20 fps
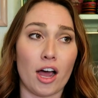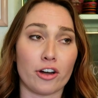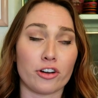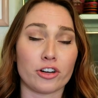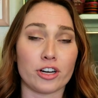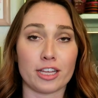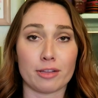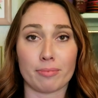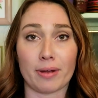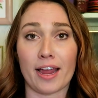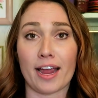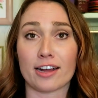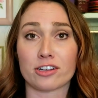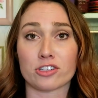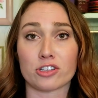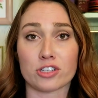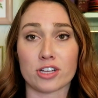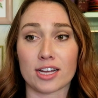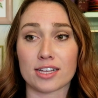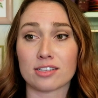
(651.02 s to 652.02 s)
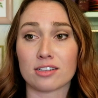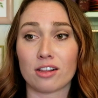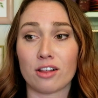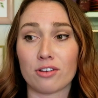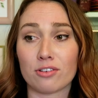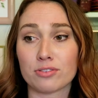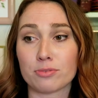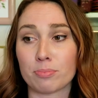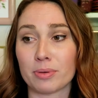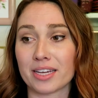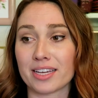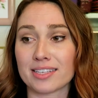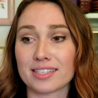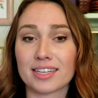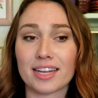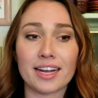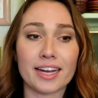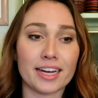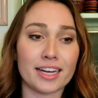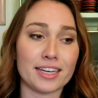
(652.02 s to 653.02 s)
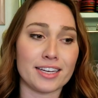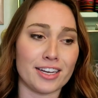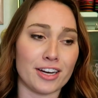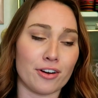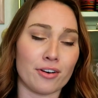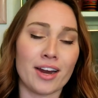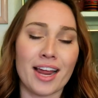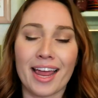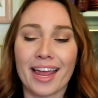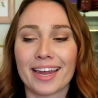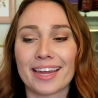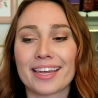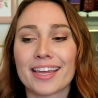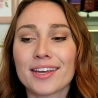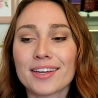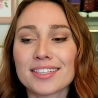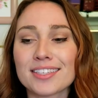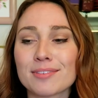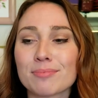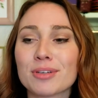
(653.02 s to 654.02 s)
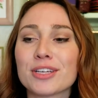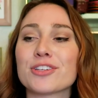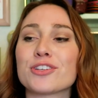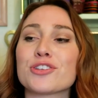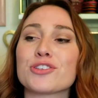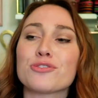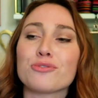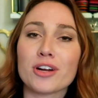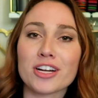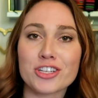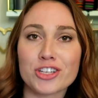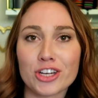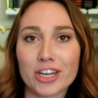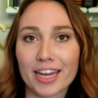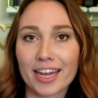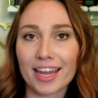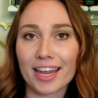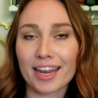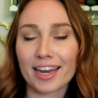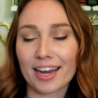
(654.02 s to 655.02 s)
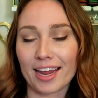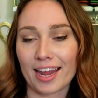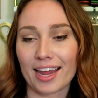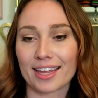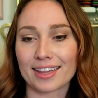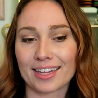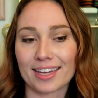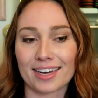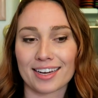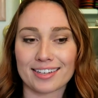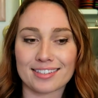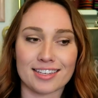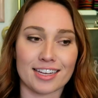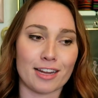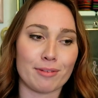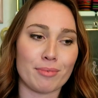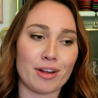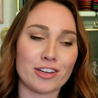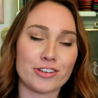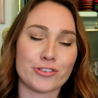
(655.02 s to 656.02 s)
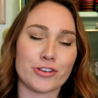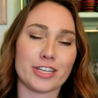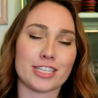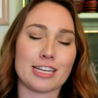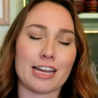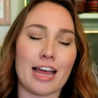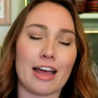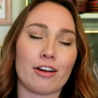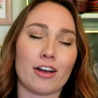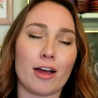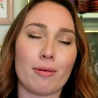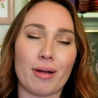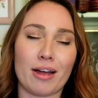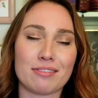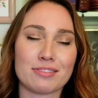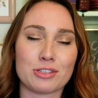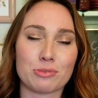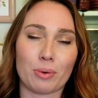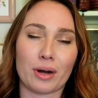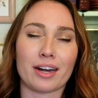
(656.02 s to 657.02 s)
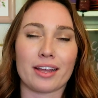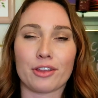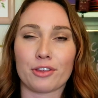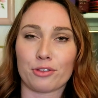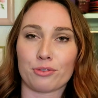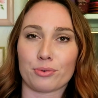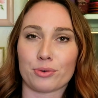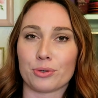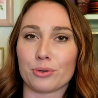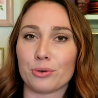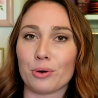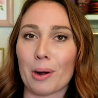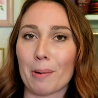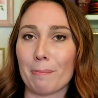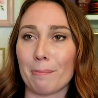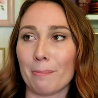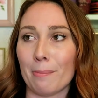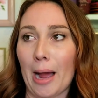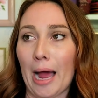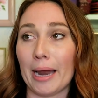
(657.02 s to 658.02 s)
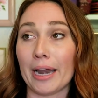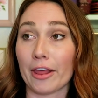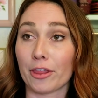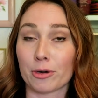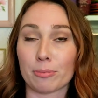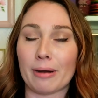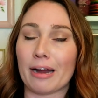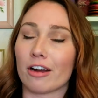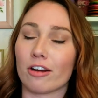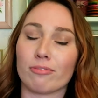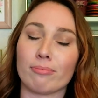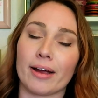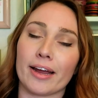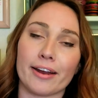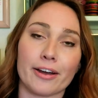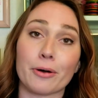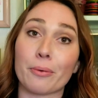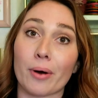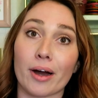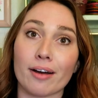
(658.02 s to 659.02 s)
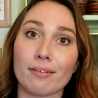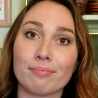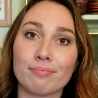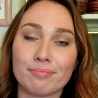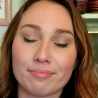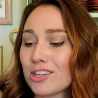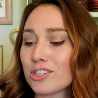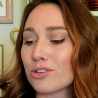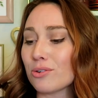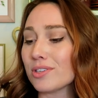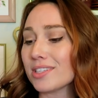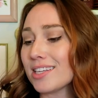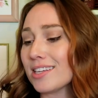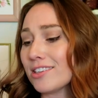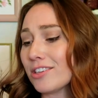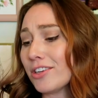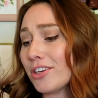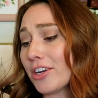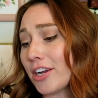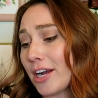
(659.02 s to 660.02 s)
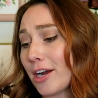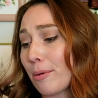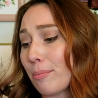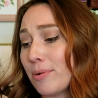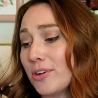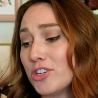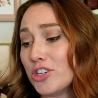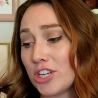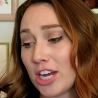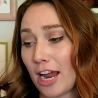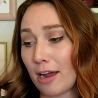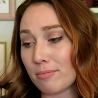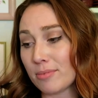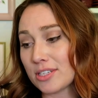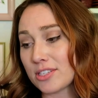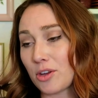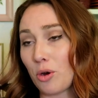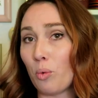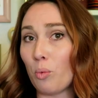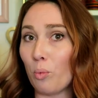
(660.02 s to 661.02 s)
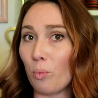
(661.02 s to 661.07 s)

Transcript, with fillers: underneath my exercise clothes, because then I can, you know, get some good stretching in, and like I said, I'm not stressed out about sweating through another pair of my underwear. So it says under here, pajamas